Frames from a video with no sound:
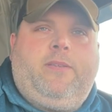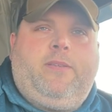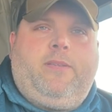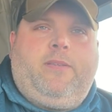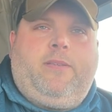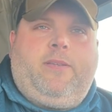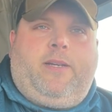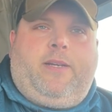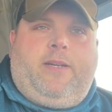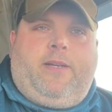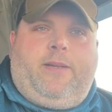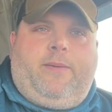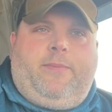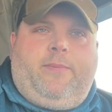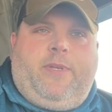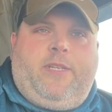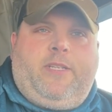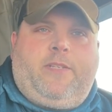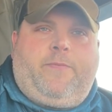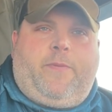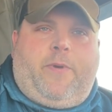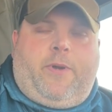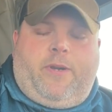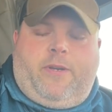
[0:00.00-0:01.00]

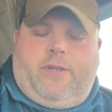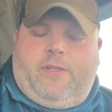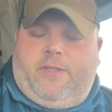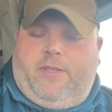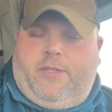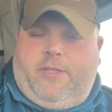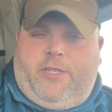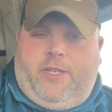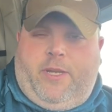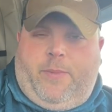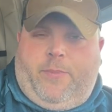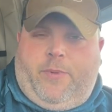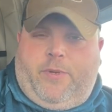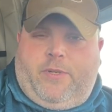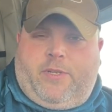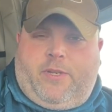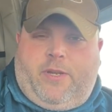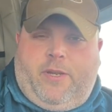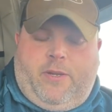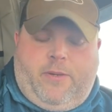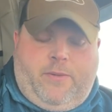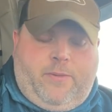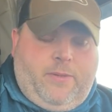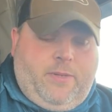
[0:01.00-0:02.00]
as far as the shippers
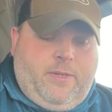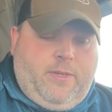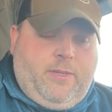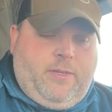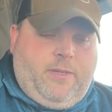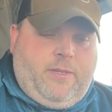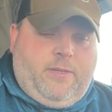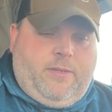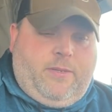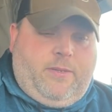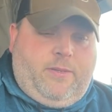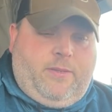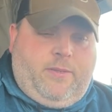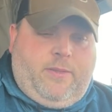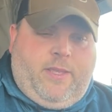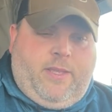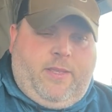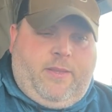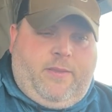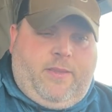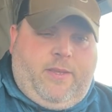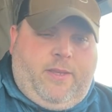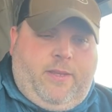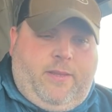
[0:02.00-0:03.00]
go.
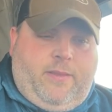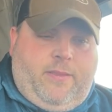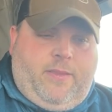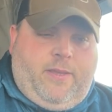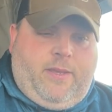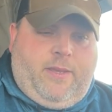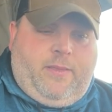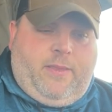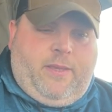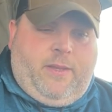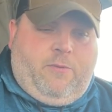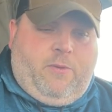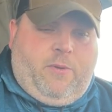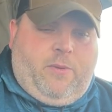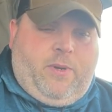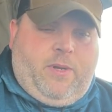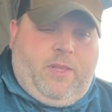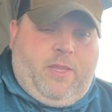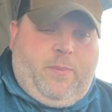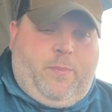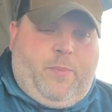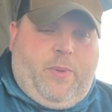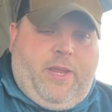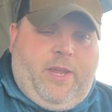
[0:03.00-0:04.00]
They weren't
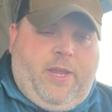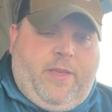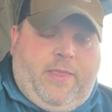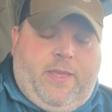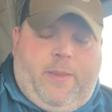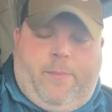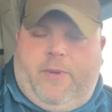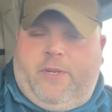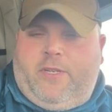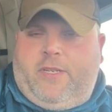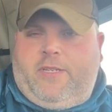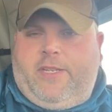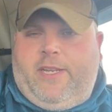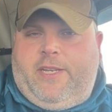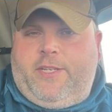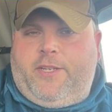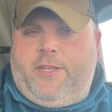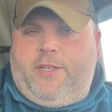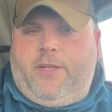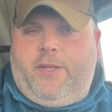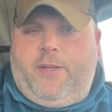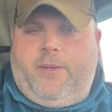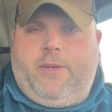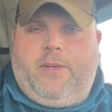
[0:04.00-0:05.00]
really paying that much
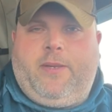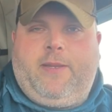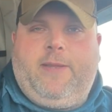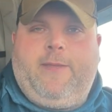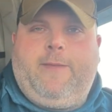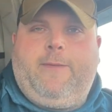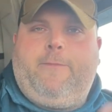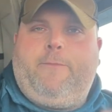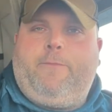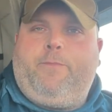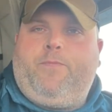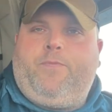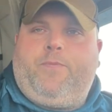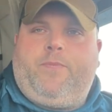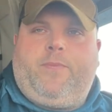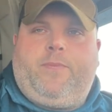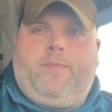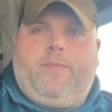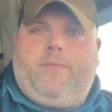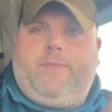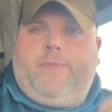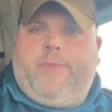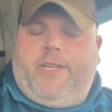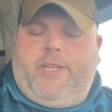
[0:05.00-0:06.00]
attention to it.
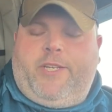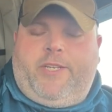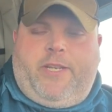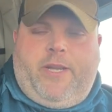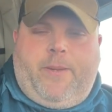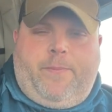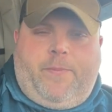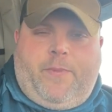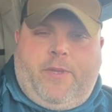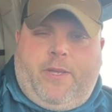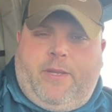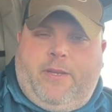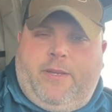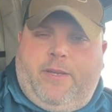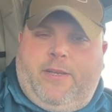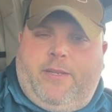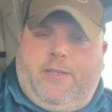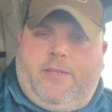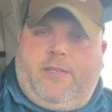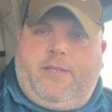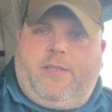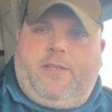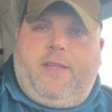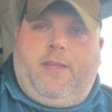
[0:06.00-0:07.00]
They shipped the
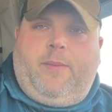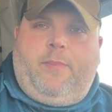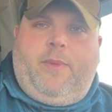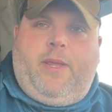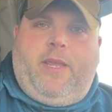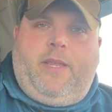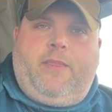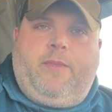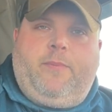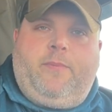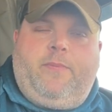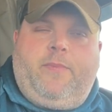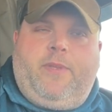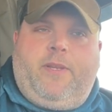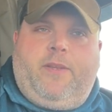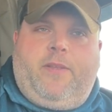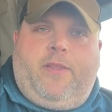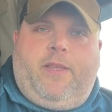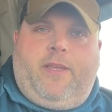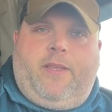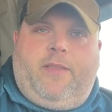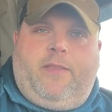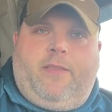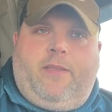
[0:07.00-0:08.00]
goods. They made them,
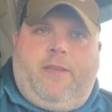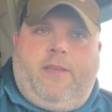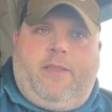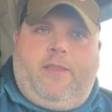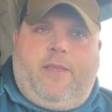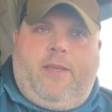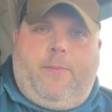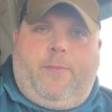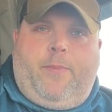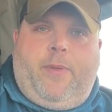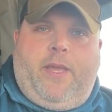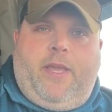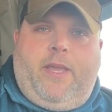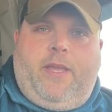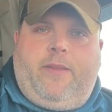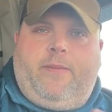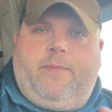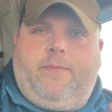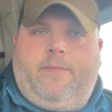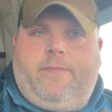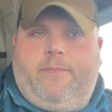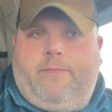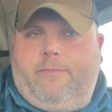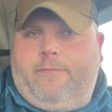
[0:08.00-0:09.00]
they
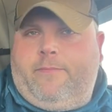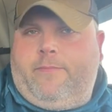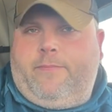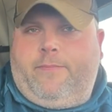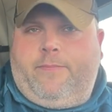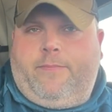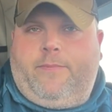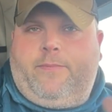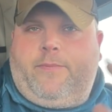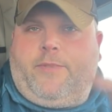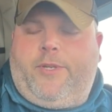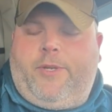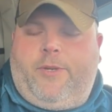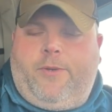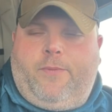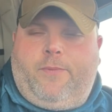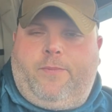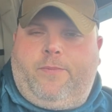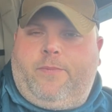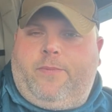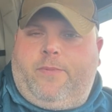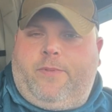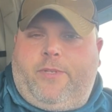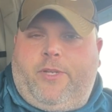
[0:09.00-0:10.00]
paid
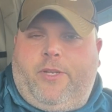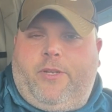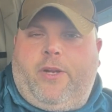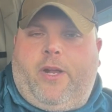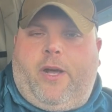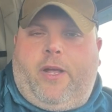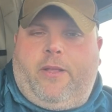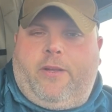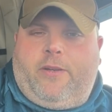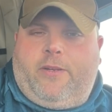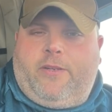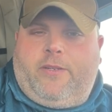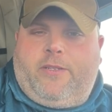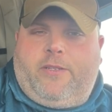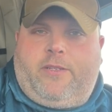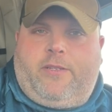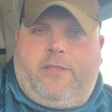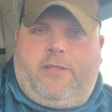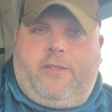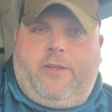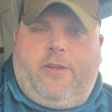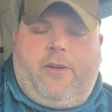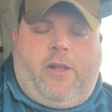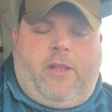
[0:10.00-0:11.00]

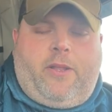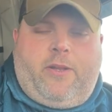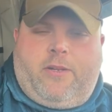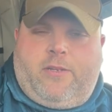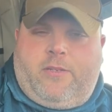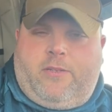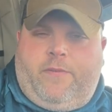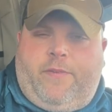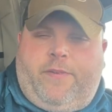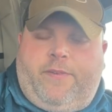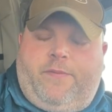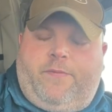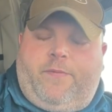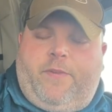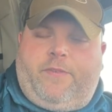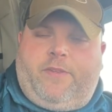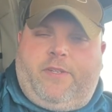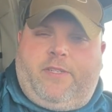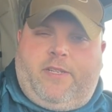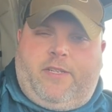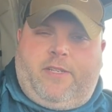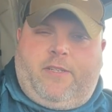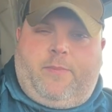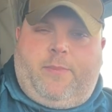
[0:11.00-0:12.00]

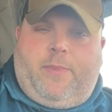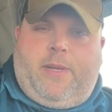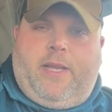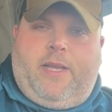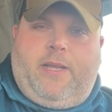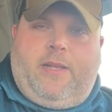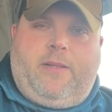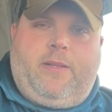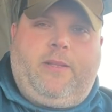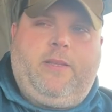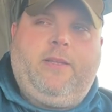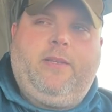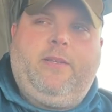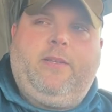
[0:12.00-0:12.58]
$2.50 a mile